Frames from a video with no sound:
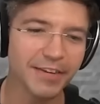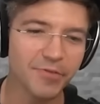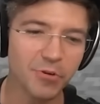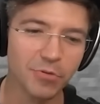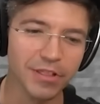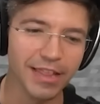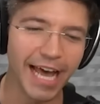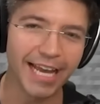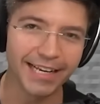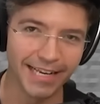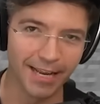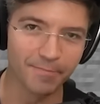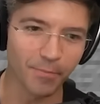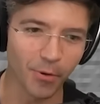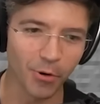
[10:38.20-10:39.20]
if you light an
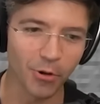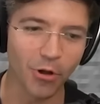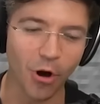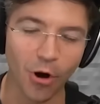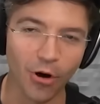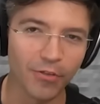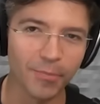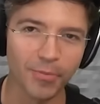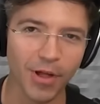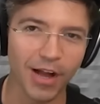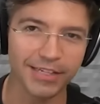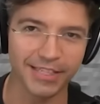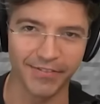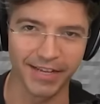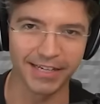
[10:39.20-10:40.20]
end portal, all the
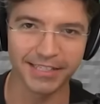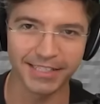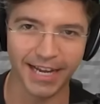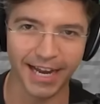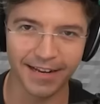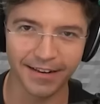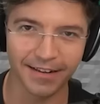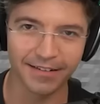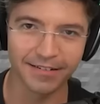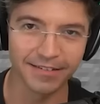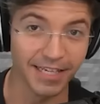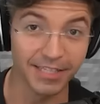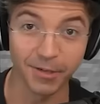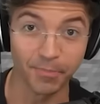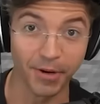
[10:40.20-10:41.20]
blocks on the inside
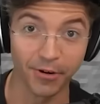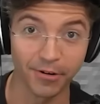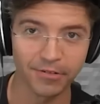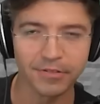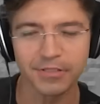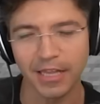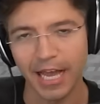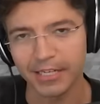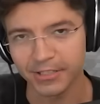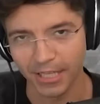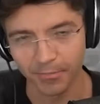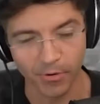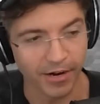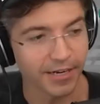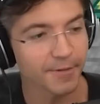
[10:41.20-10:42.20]
disappear, / they
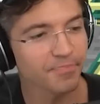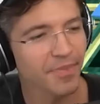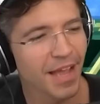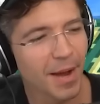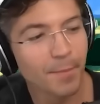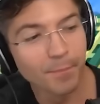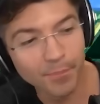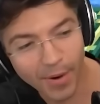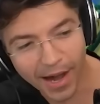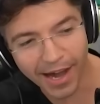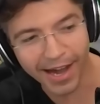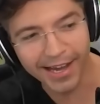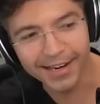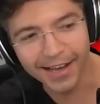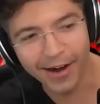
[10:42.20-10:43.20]
break.
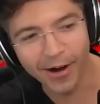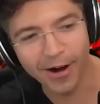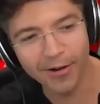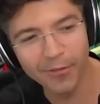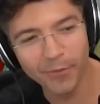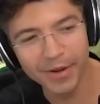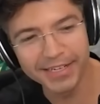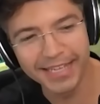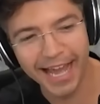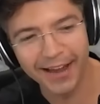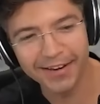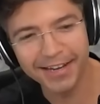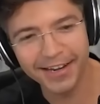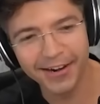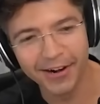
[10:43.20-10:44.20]
But all the way
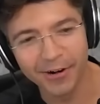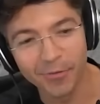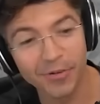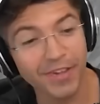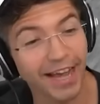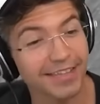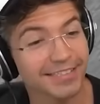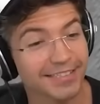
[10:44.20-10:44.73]
down here, we've got